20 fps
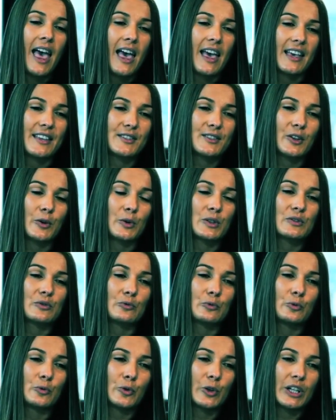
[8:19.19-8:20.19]
And so it's
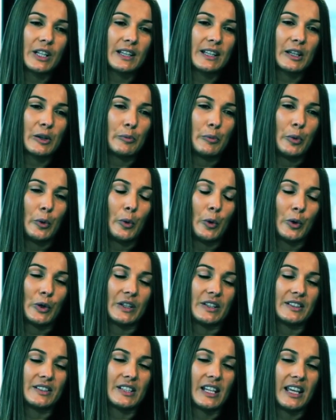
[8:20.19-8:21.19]
really
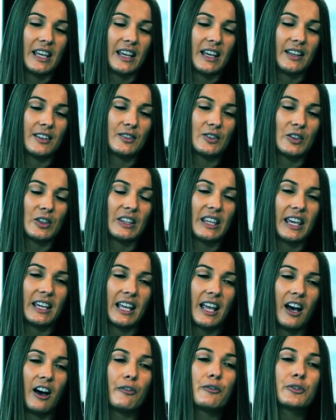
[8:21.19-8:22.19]
important uh, to
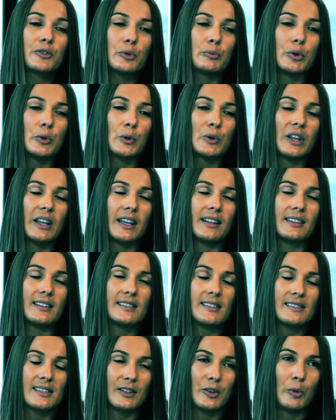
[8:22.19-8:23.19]
get comfortable that
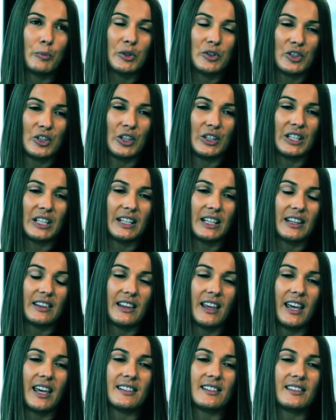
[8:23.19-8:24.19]
this is an opportunity
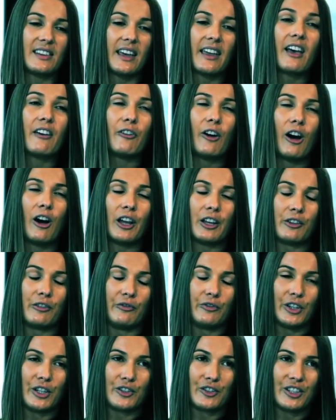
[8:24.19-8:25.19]
that they have high
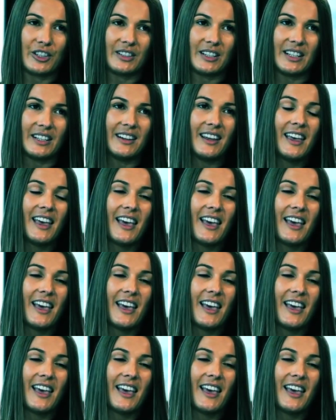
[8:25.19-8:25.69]
conviction in,